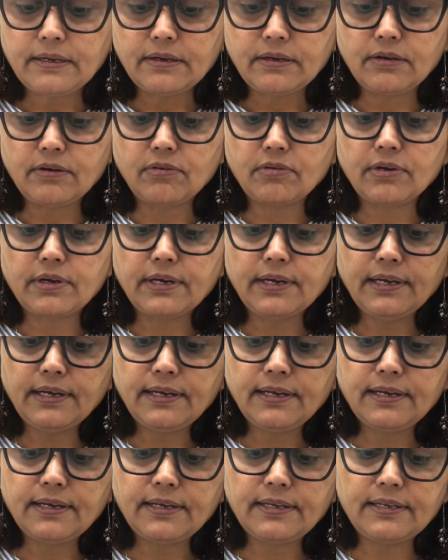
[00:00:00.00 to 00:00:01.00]
Okay,
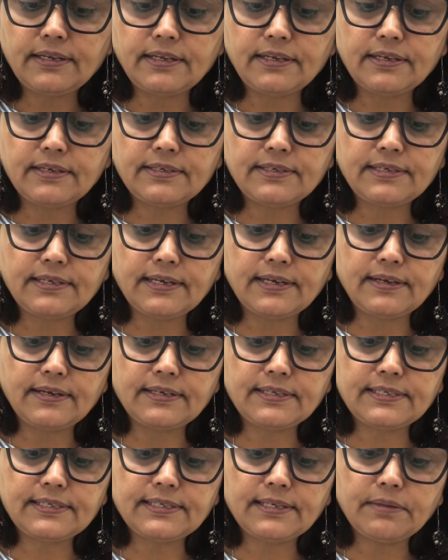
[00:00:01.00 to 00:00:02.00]
and this
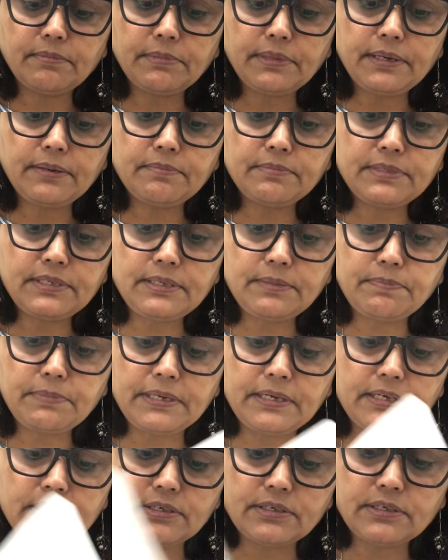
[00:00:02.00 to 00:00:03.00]
has some empty
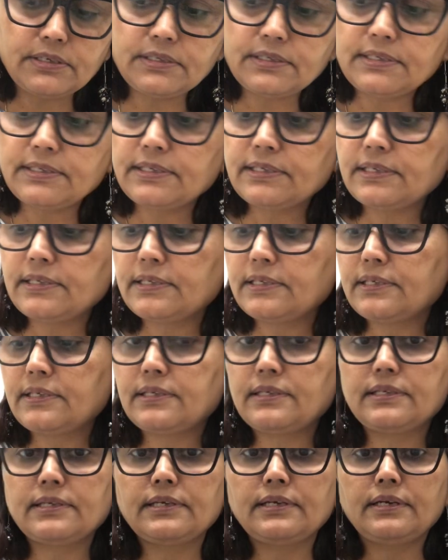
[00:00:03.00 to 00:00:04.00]
pages.
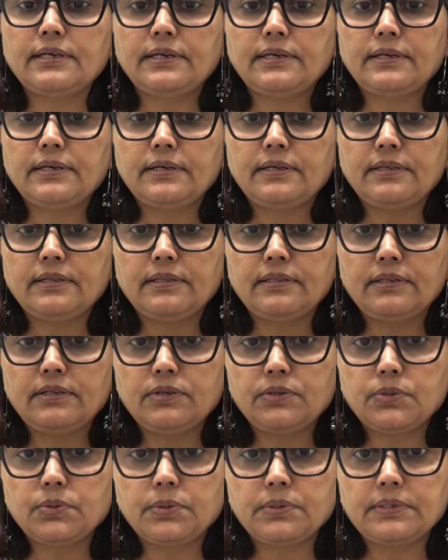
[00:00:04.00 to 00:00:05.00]

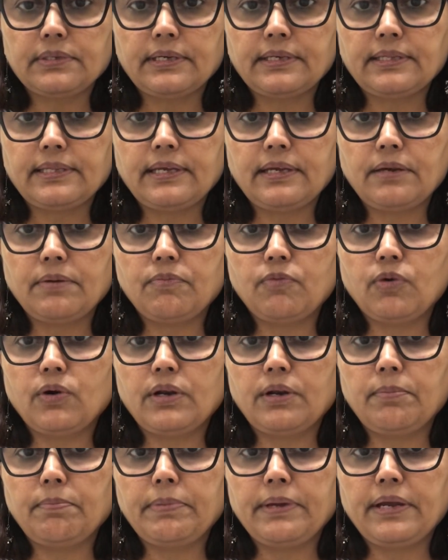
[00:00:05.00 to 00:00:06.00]
This was, I think,
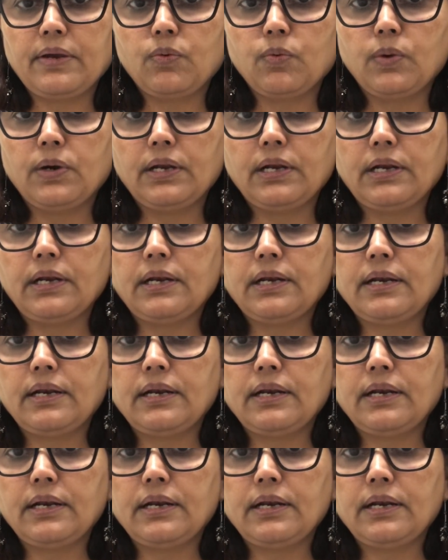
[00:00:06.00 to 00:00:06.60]
one big one.